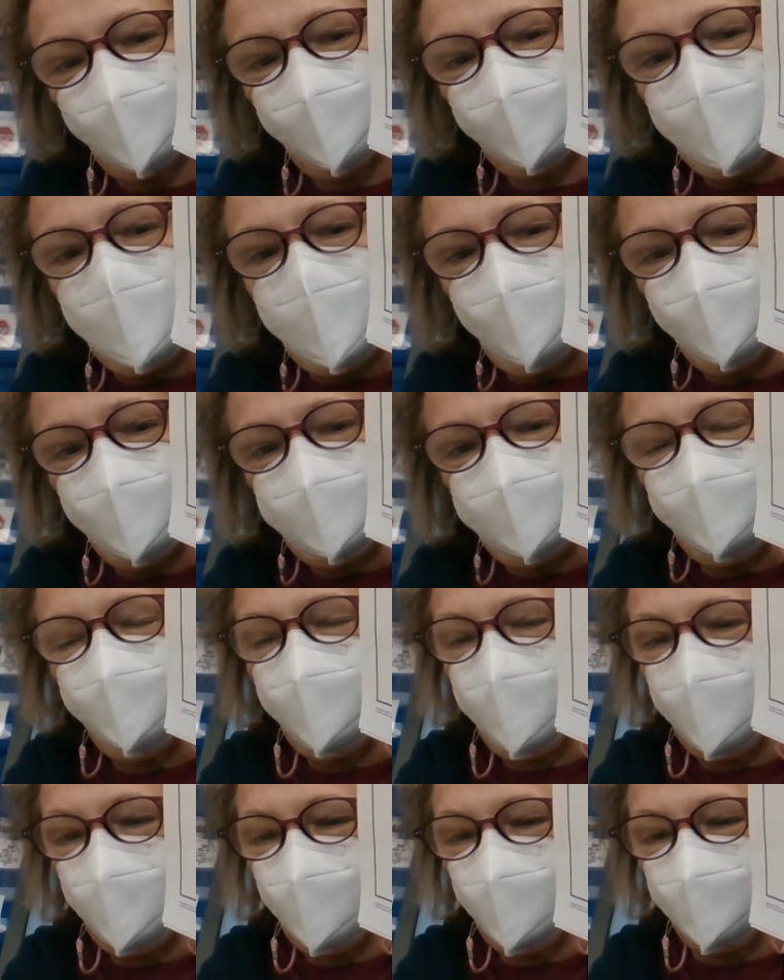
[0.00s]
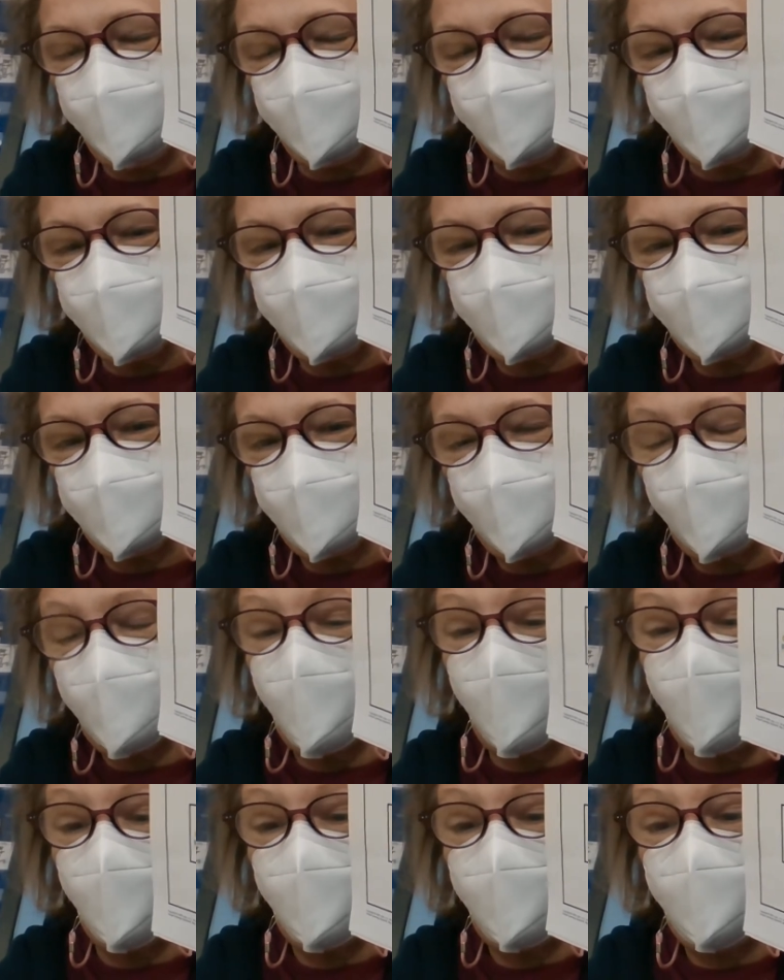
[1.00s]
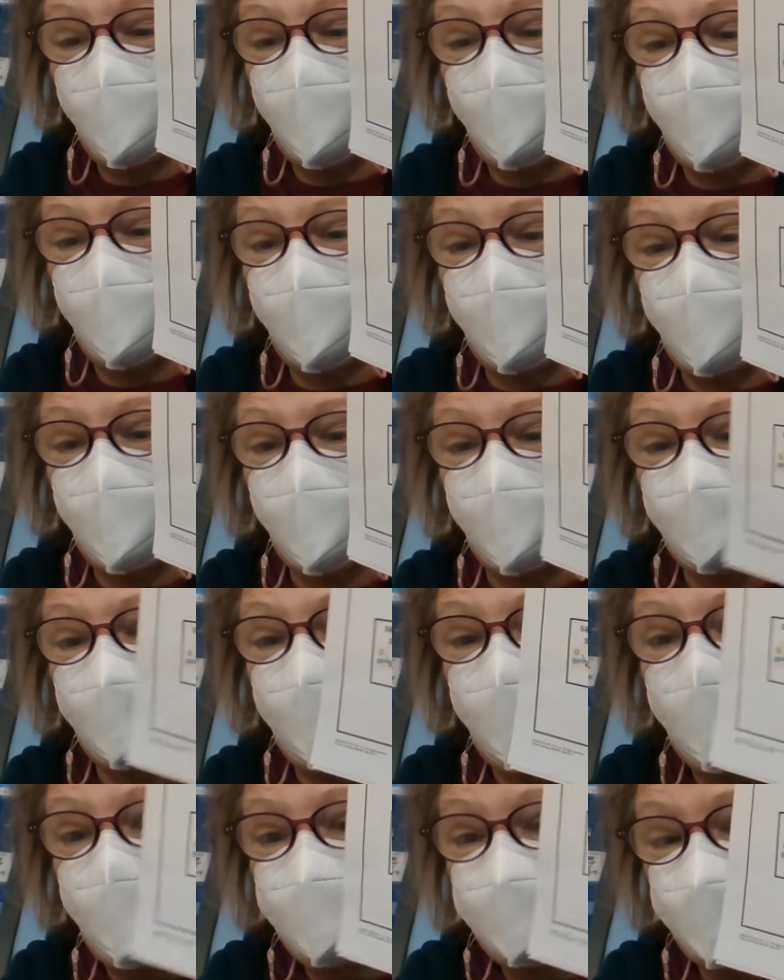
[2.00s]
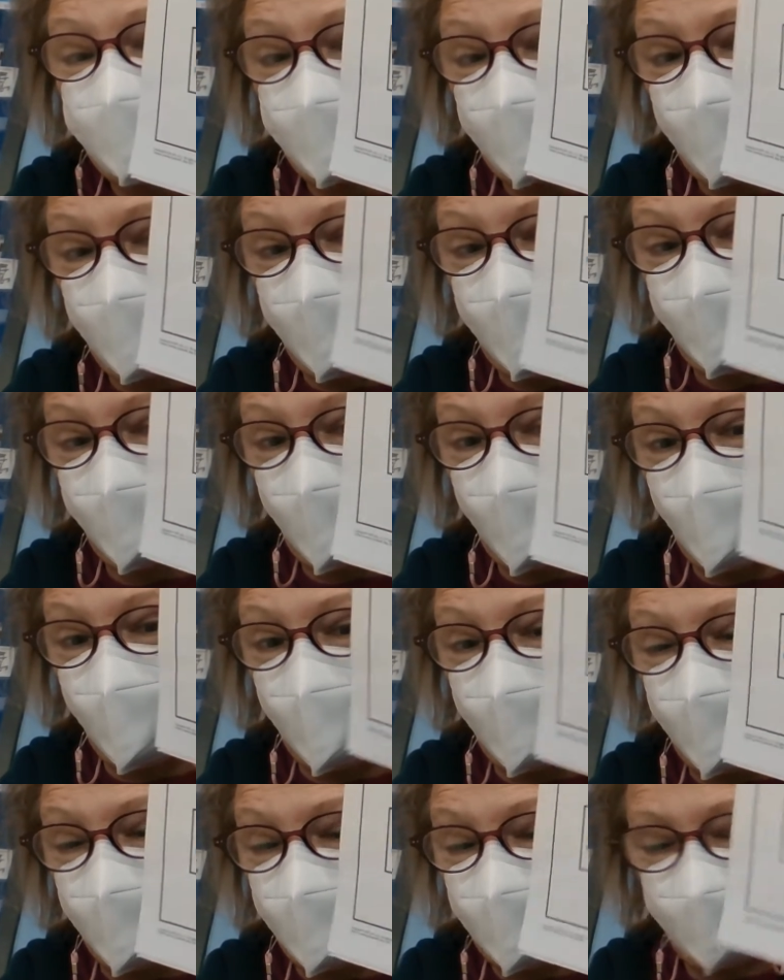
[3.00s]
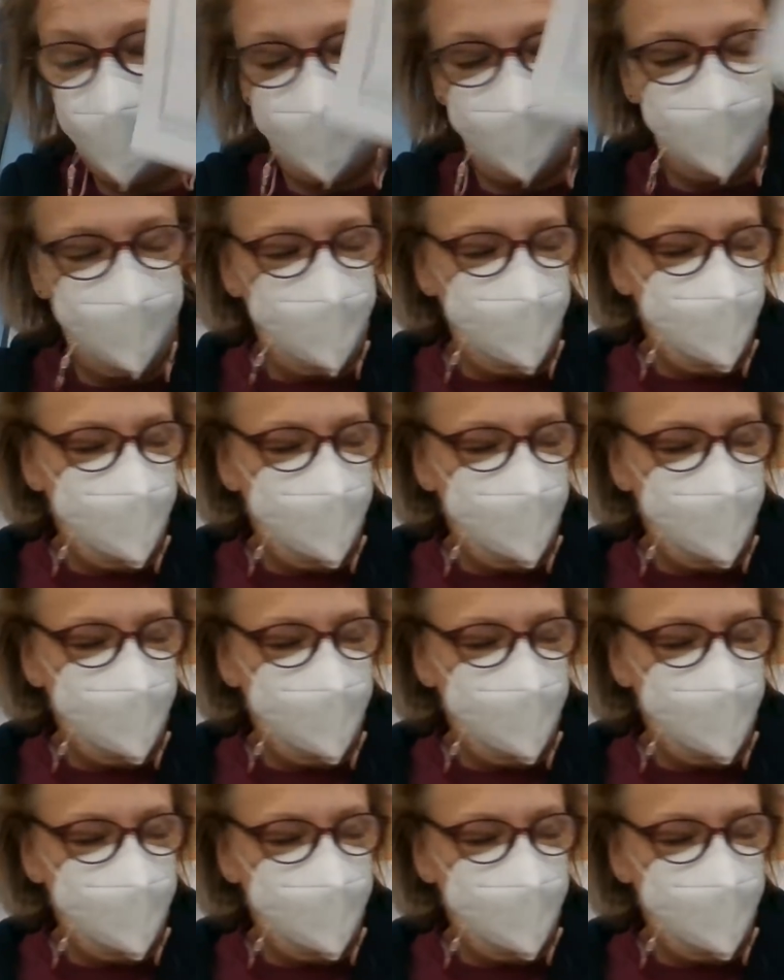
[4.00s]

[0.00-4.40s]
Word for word: Flowers and vegetables. Ah, that's what she grows.